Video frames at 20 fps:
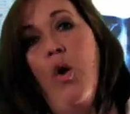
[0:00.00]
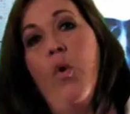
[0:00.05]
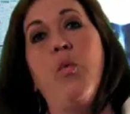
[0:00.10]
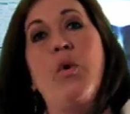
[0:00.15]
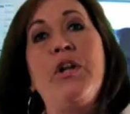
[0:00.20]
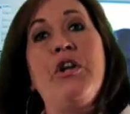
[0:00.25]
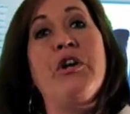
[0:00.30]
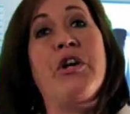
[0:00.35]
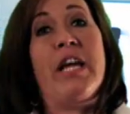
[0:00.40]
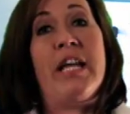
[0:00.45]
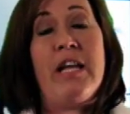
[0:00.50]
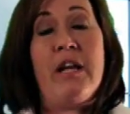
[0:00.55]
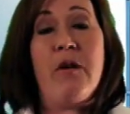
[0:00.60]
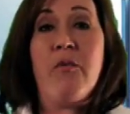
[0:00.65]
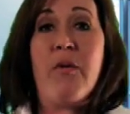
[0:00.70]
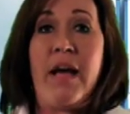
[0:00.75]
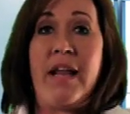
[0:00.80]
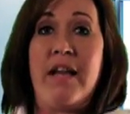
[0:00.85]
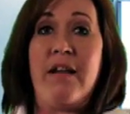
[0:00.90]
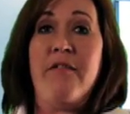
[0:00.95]
when you're getting
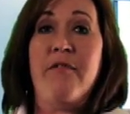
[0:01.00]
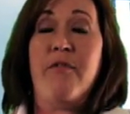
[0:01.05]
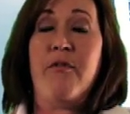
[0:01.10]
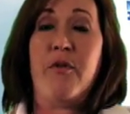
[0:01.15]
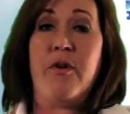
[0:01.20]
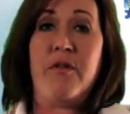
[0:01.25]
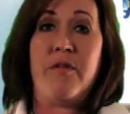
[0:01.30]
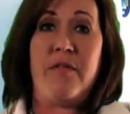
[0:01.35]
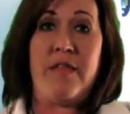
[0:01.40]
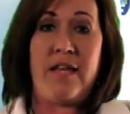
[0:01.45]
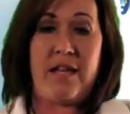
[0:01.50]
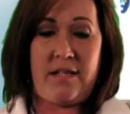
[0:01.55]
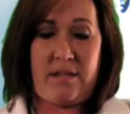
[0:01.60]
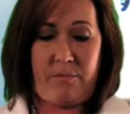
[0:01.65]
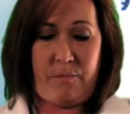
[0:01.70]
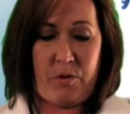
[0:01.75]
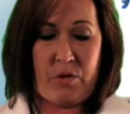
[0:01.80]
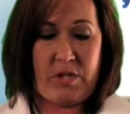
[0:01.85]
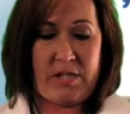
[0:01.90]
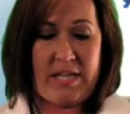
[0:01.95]
ready for this
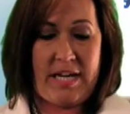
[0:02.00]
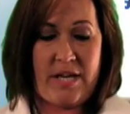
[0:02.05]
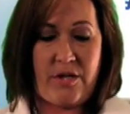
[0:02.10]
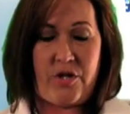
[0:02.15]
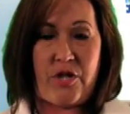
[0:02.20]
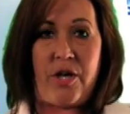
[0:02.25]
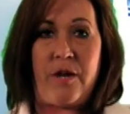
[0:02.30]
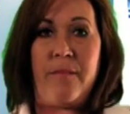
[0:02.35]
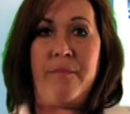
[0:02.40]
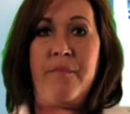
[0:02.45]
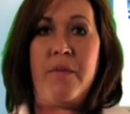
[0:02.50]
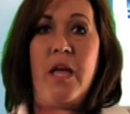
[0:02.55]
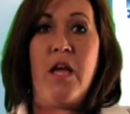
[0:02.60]
procedure.